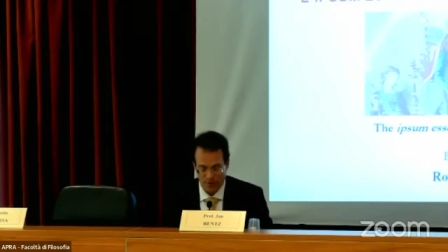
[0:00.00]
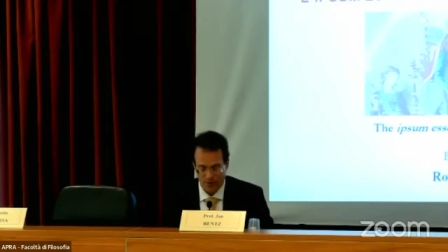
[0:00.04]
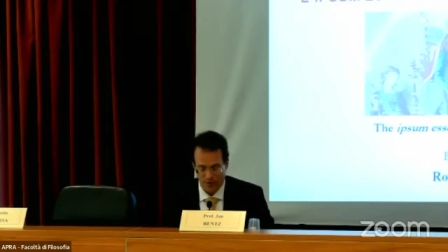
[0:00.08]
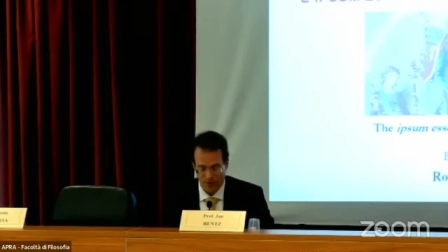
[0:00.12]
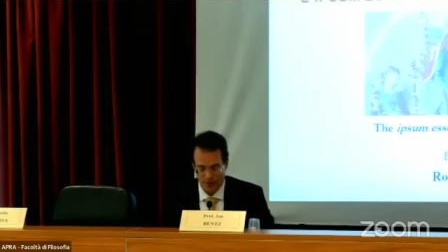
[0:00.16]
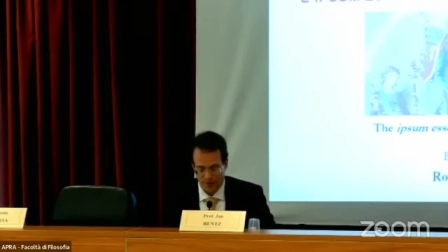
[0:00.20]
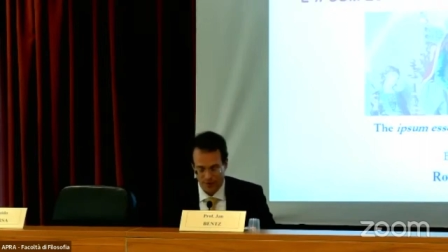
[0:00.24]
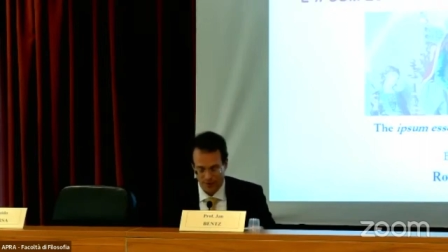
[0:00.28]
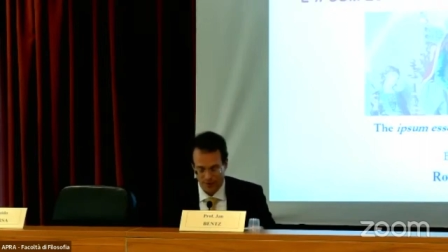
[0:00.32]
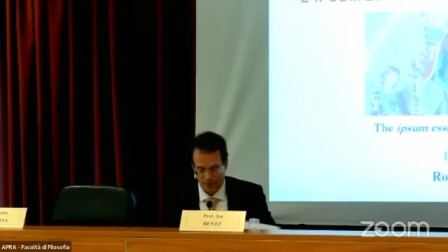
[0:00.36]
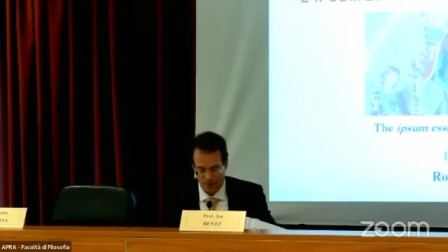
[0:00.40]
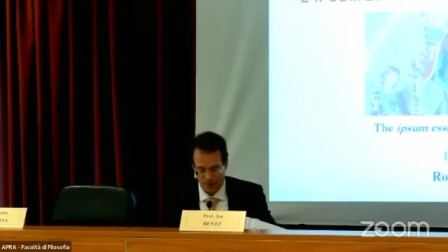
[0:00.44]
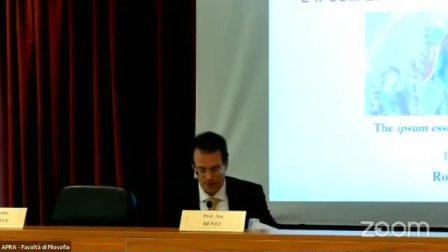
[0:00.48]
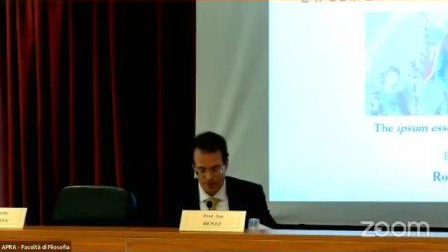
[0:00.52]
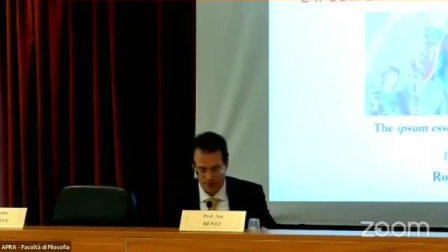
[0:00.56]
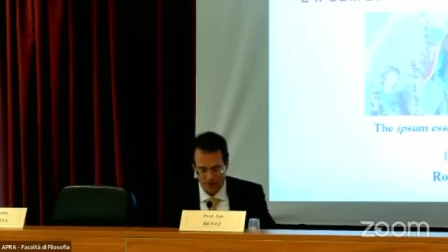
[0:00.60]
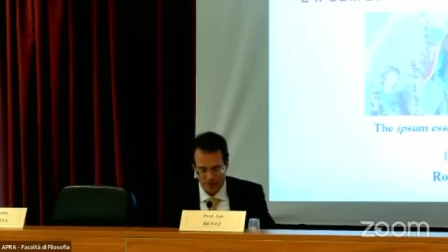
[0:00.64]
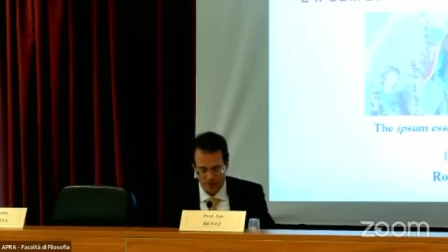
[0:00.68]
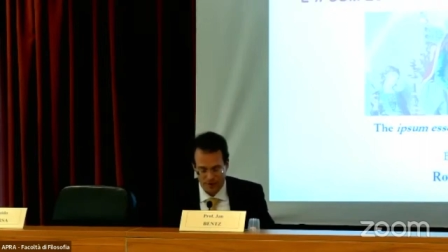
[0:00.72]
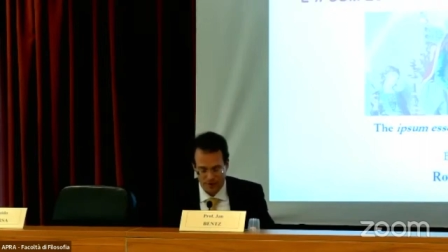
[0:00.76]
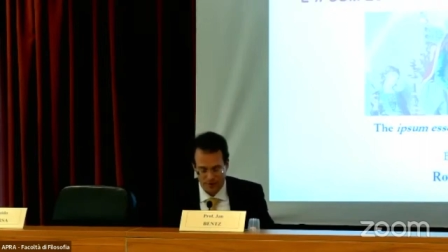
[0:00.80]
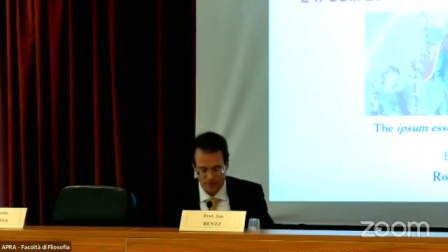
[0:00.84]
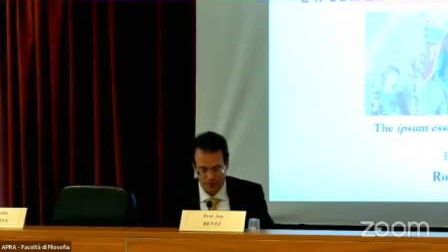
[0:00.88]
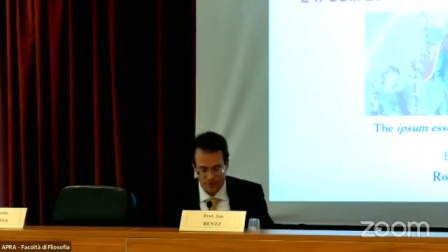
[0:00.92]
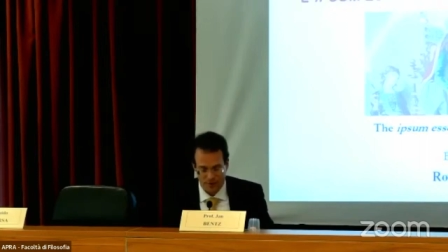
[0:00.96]
with the
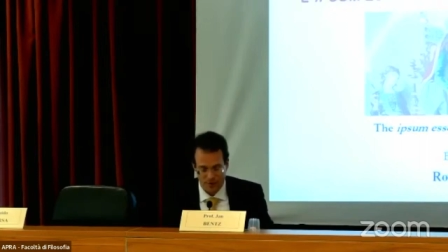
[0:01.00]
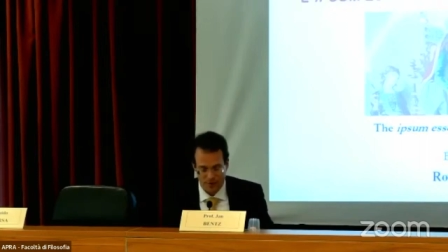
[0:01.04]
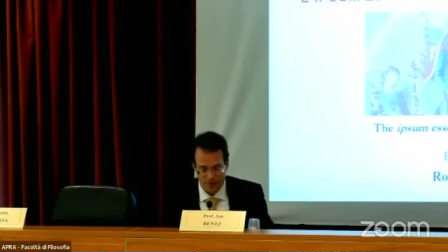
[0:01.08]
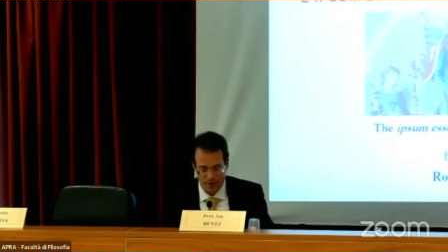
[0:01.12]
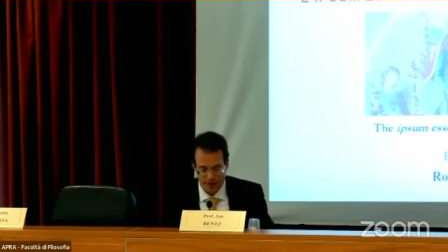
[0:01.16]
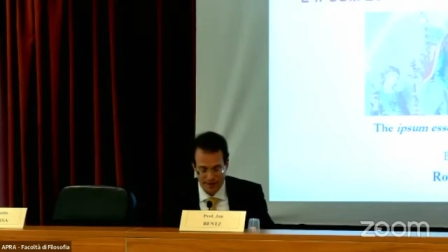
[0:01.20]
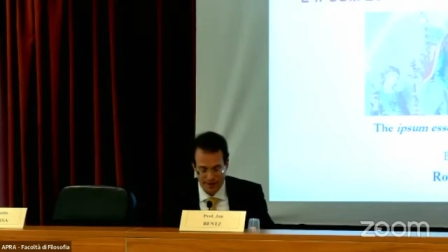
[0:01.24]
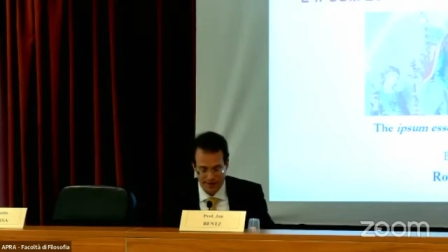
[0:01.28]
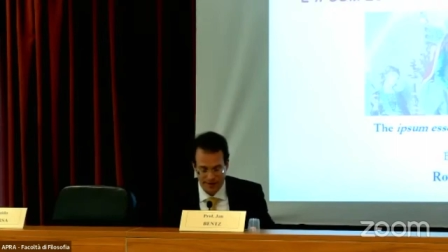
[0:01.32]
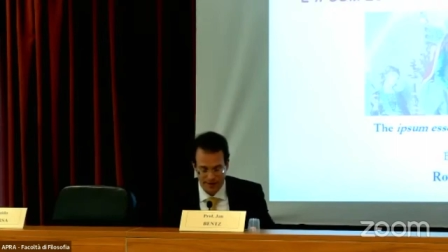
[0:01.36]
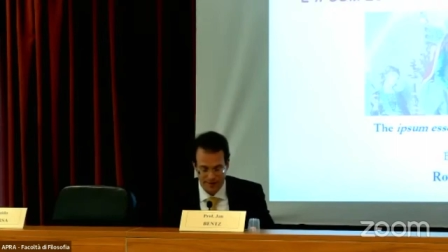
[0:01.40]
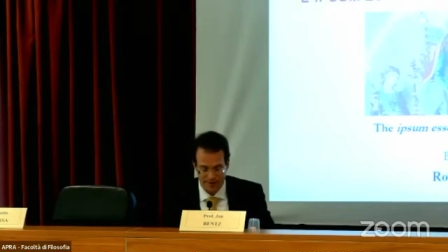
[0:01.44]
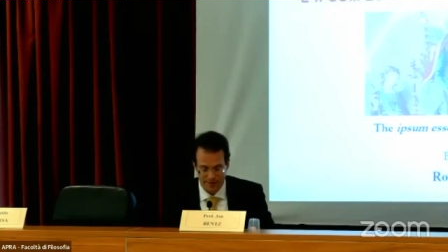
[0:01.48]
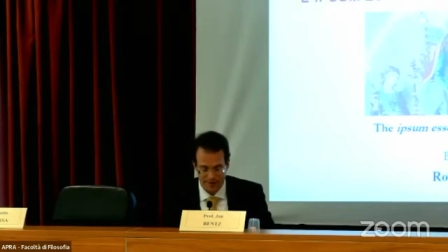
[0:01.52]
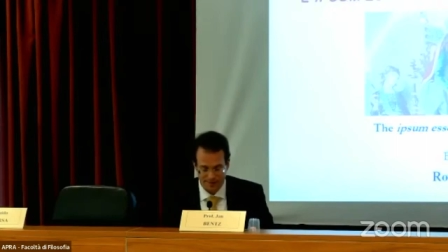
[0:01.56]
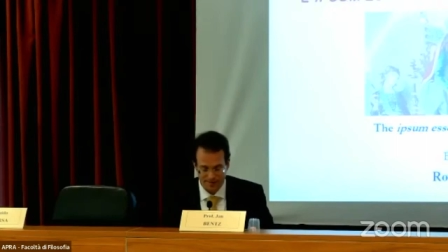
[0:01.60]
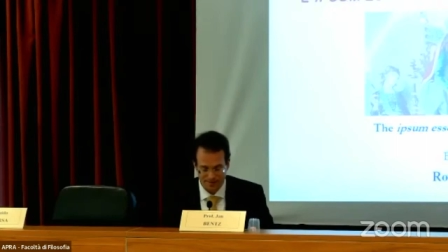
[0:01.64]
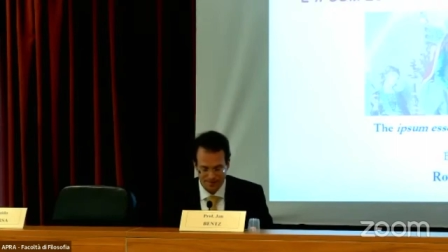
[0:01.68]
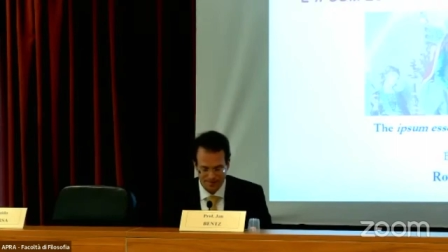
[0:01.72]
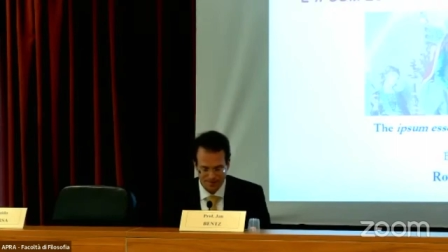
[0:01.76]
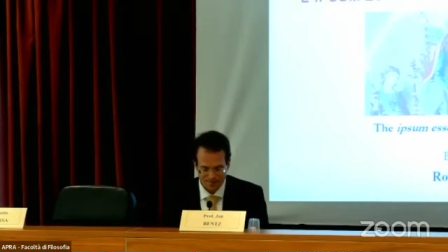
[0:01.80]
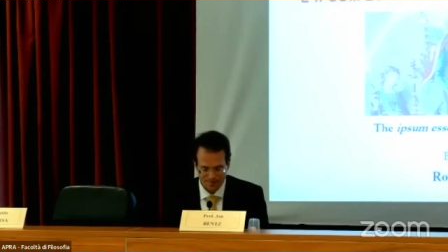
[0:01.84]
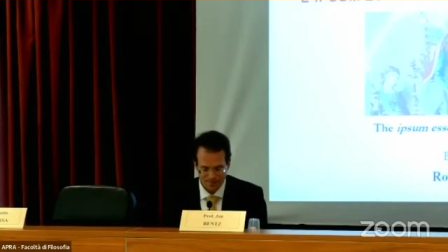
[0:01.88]
philosophy of Aquinas.